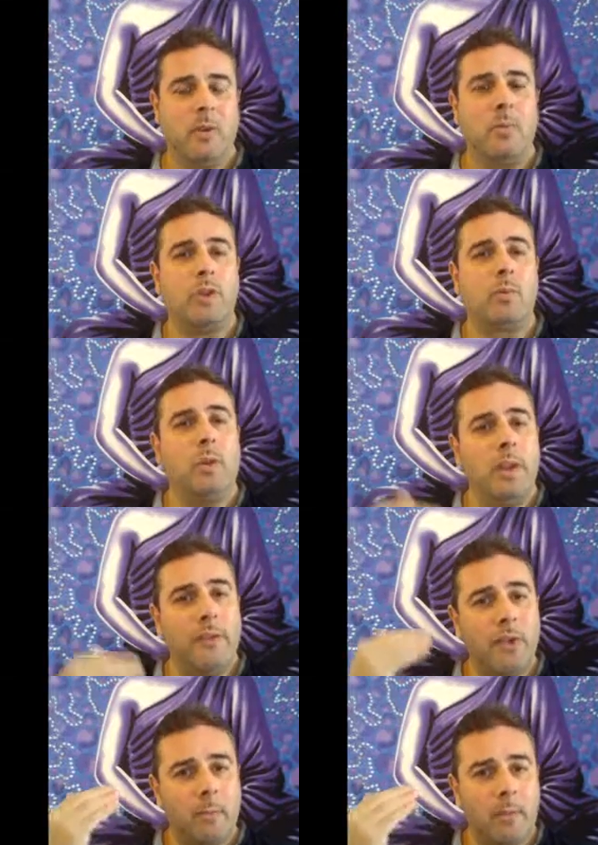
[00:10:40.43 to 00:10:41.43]
which will
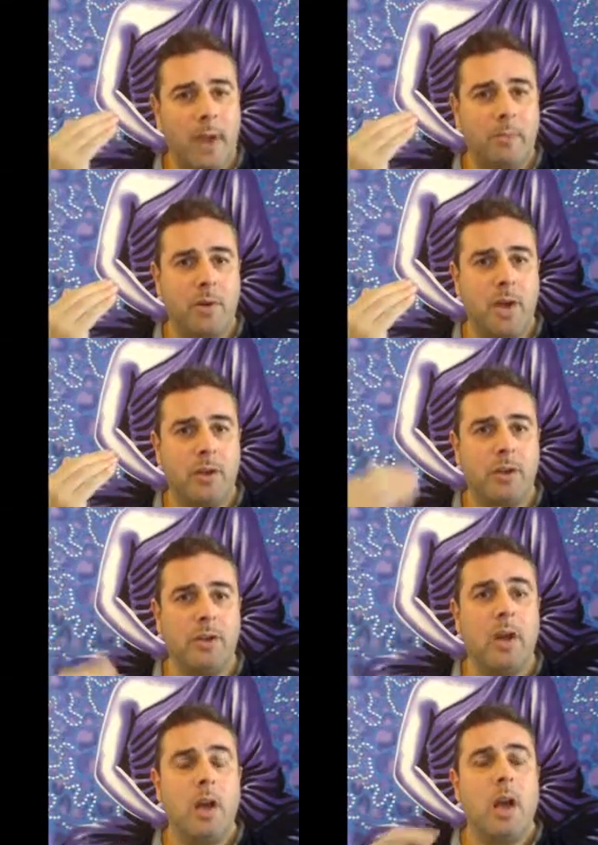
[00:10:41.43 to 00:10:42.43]
lift your vibration
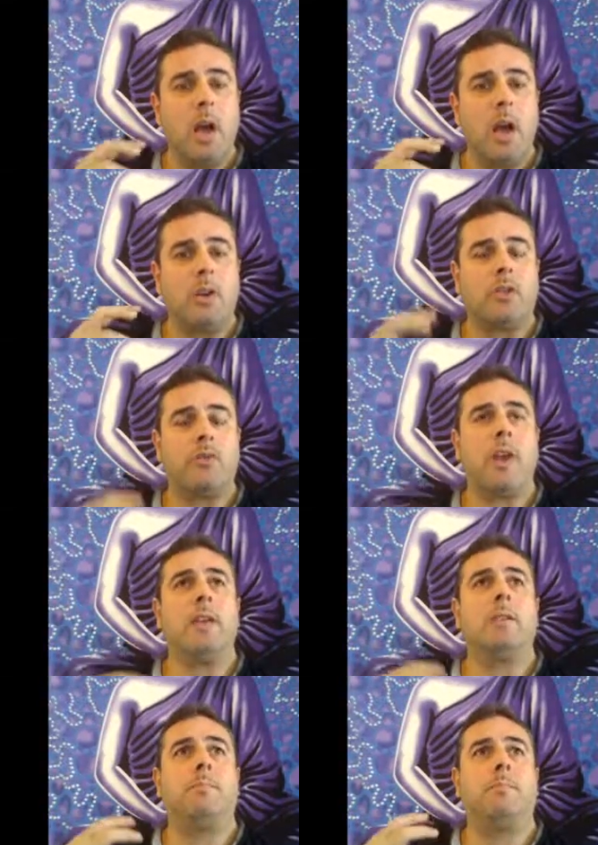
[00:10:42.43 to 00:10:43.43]
and
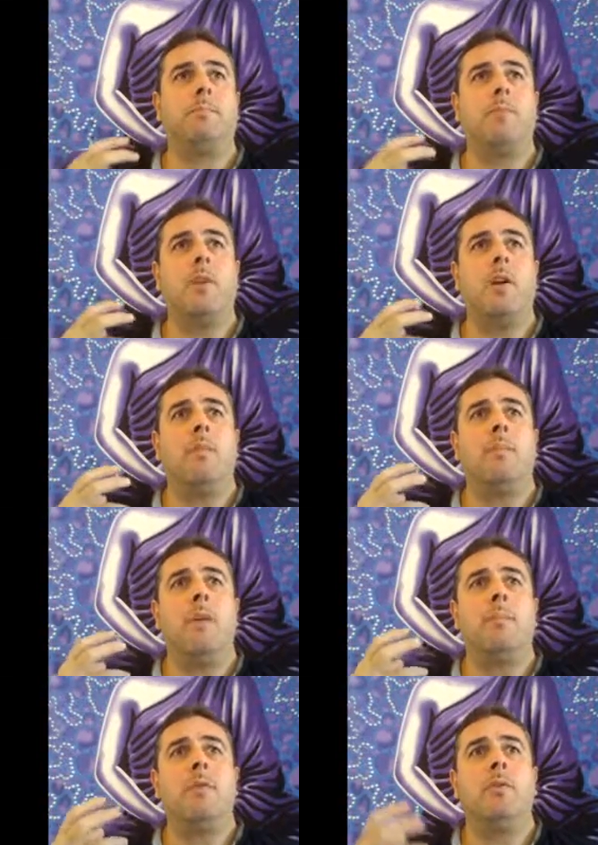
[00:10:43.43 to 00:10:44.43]
create a, a
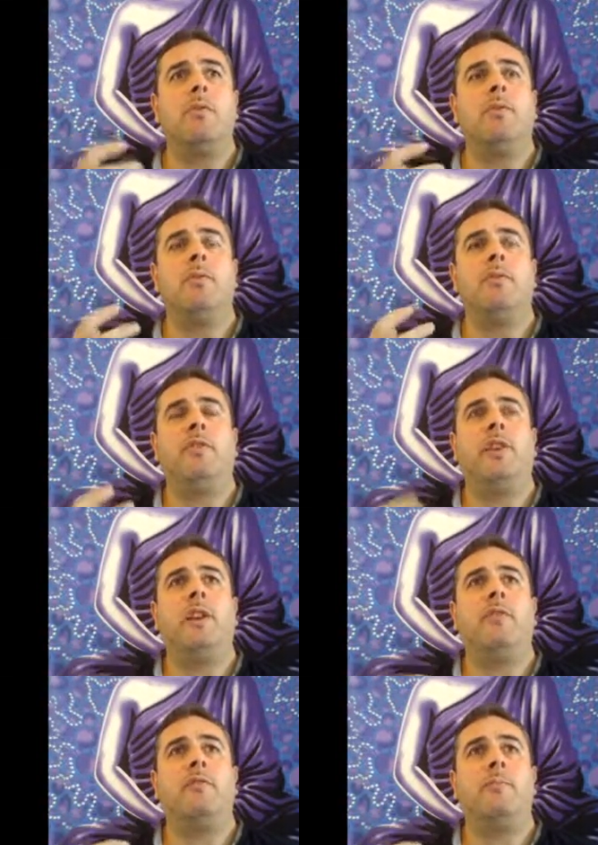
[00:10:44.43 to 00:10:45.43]
beautiful
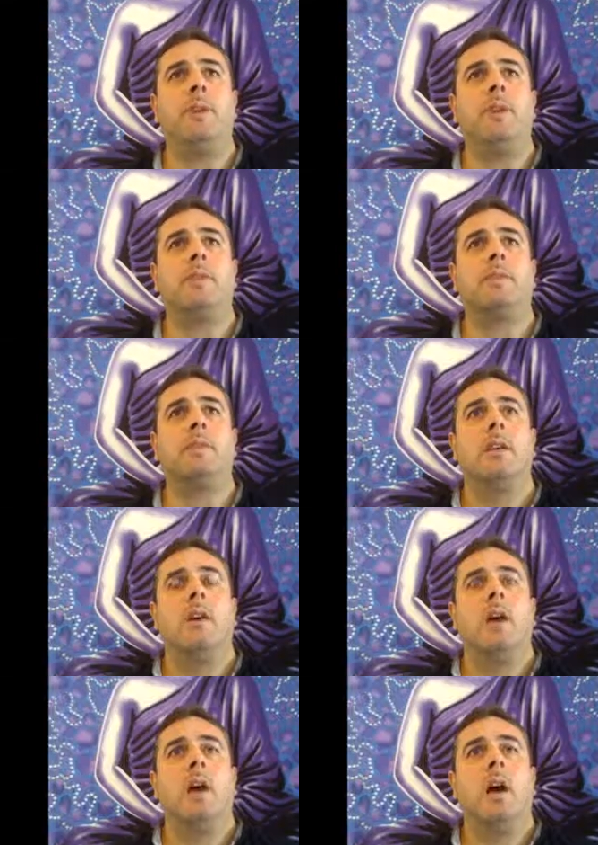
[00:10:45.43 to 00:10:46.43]
feeling of peace
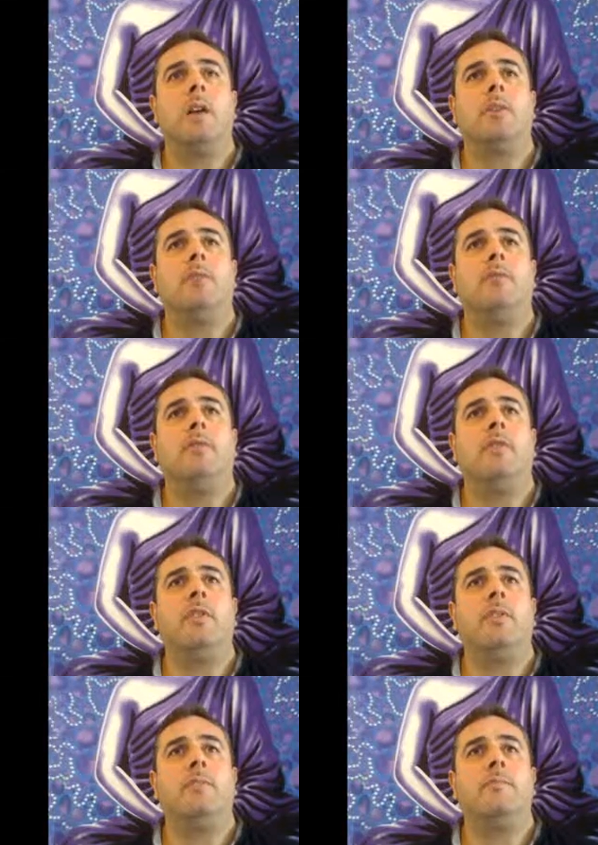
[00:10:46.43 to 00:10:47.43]
and comfort
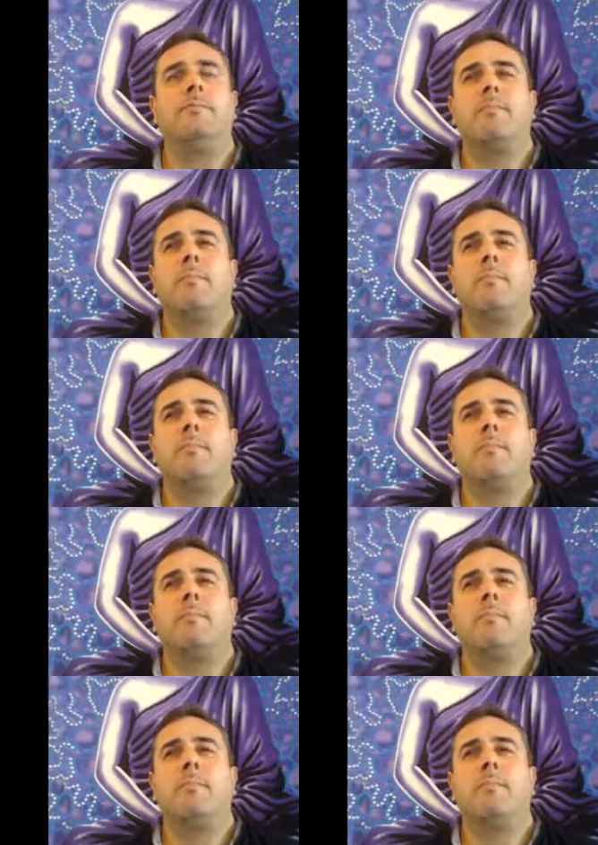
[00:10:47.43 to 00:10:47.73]
and